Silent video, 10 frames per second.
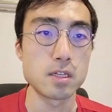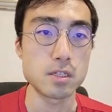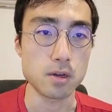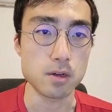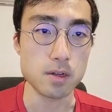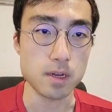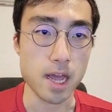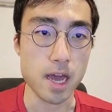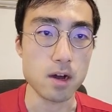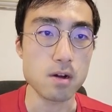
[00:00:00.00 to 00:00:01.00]
So
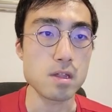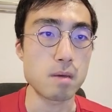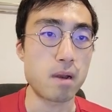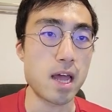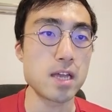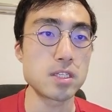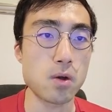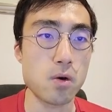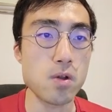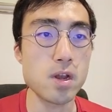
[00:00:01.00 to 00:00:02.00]
now the players
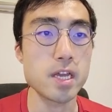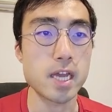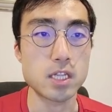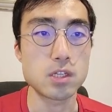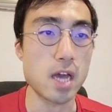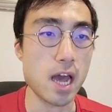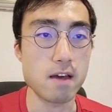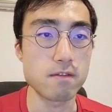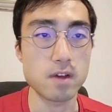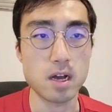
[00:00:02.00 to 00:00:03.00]
only get to
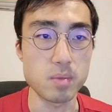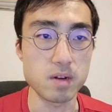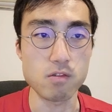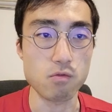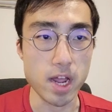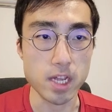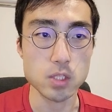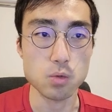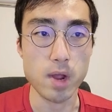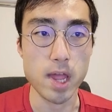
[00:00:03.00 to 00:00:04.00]
have a bit of a
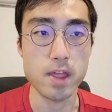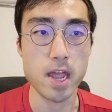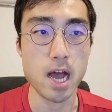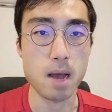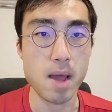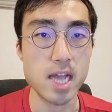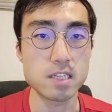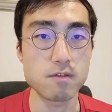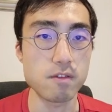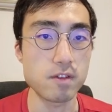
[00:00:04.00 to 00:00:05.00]
rest when they are
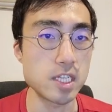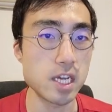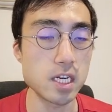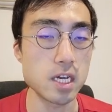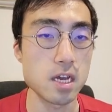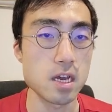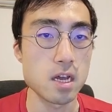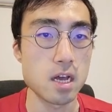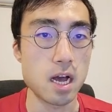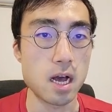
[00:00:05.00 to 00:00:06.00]
massively fatigued.
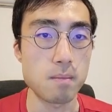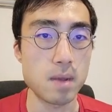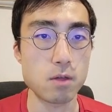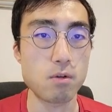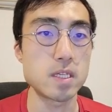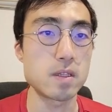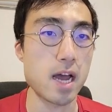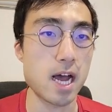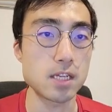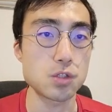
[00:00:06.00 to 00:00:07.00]
Otherwise,
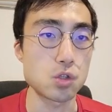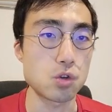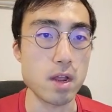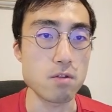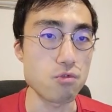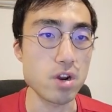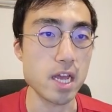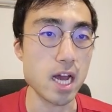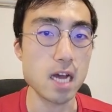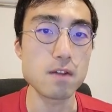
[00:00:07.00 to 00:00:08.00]
they're asked to train
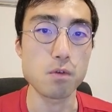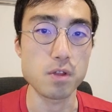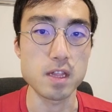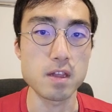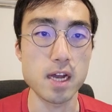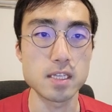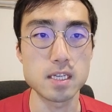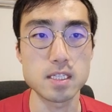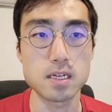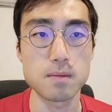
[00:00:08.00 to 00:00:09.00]
really hard for the entire
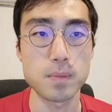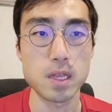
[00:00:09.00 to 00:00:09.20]
season.